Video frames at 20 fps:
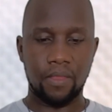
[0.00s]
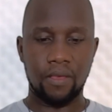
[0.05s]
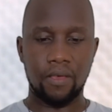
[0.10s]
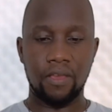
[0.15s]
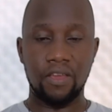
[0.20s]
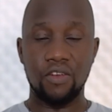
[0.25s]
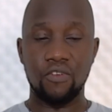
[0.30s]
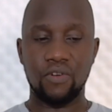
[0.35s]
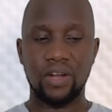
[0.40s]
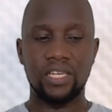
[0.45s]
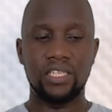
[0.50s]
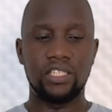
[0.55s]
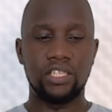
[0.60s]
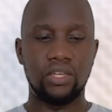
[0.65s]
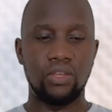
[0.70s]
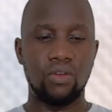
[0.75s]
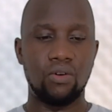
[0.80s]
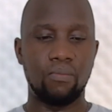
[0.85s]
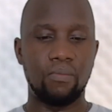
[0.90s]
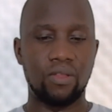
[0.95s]

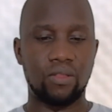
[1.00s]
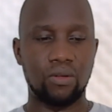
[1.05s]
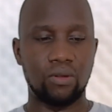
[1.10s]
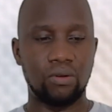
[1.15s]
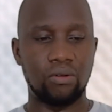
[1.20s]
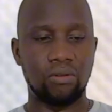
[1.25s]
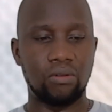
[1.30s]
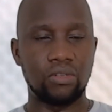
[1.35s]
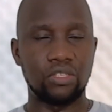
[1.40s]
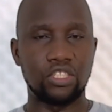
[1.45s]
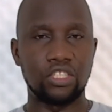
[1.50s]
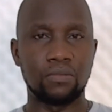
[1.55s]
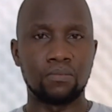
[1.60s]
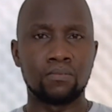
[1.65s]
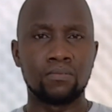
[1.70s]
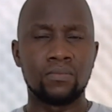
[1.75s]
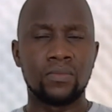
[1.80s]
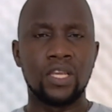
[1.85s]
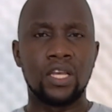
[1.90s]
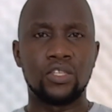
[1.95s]
writing your methodology.
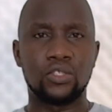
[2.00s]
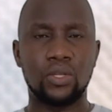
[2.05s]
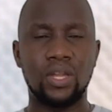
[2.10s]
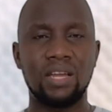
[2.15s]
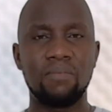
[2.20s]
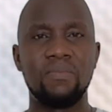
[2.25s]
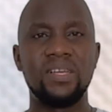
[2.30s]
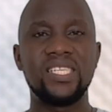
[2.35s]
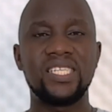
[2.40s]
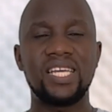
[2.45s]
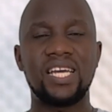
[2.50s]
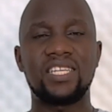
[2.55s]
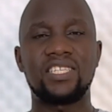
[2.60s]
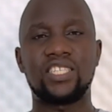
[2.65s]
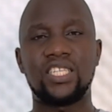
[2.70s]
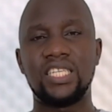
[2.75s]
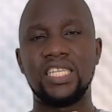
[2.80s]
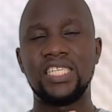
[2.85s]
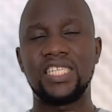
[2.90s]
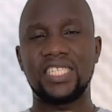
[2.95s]
So that means
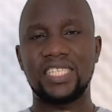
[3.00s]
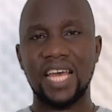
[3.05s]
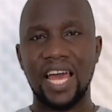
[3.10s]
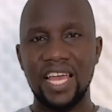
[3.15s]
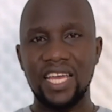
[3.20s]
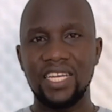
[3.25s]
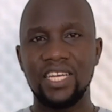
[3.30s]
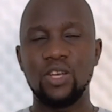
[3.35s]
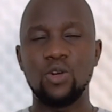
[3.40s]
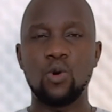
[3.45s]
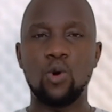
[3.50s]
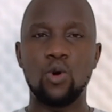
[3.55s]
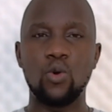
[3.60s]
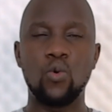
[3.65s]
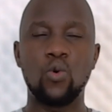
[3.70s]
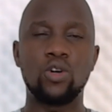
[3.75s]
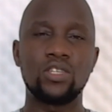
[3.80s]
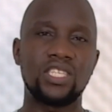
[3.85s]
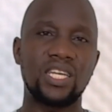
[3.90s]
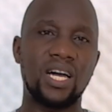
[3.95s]
that deciding on
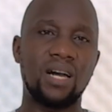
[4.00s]
what